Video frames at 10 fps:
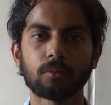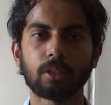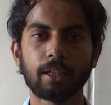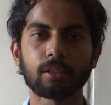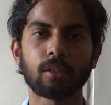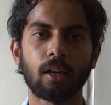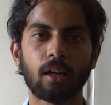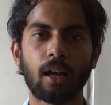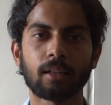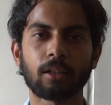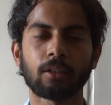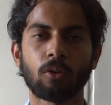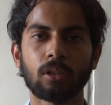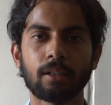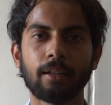yes, as I
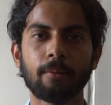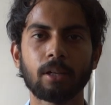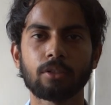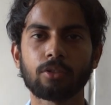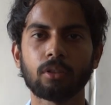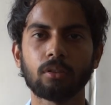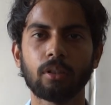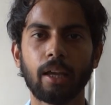already mentioned,